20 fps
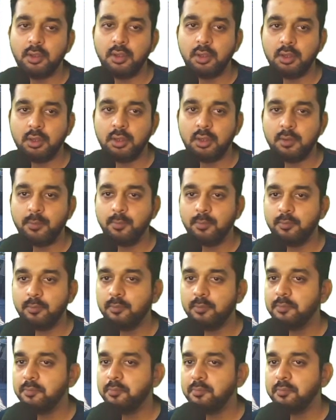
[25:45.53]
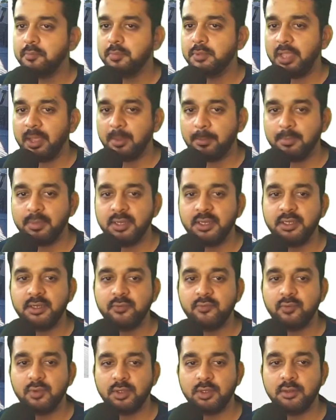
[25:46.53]
uh, template
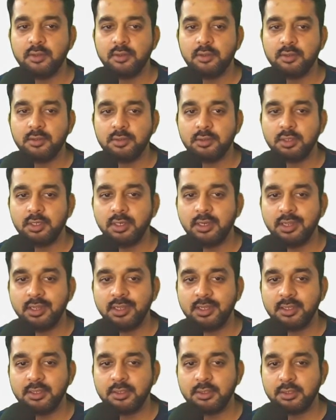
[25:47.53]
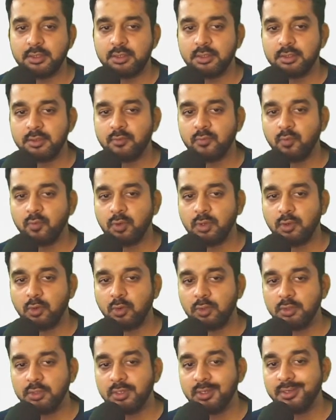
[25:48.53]
where the links were
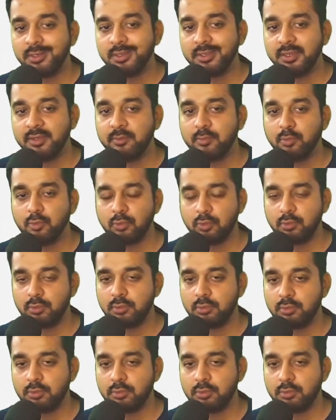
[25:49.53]
on the read more.